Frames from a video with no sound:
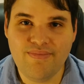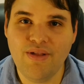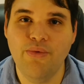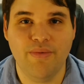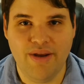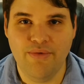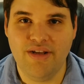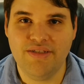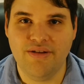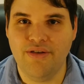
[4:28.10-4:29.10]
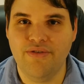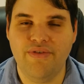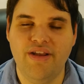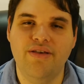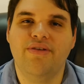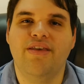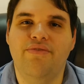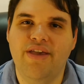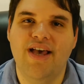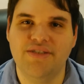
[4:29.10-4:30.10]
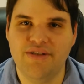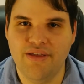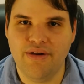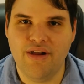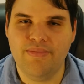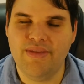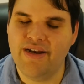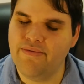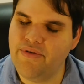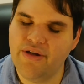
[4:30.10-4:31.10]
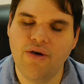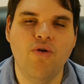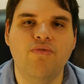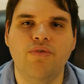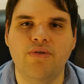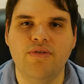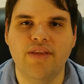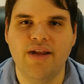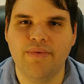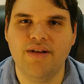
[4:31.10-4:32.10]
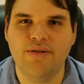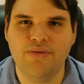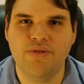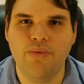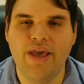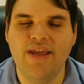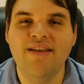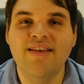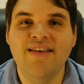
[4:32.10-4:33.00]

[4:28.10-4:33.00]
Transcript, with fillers: where I'm going to release another video and give you guys another update. I'm very hopeful that I'm going to lose the weight.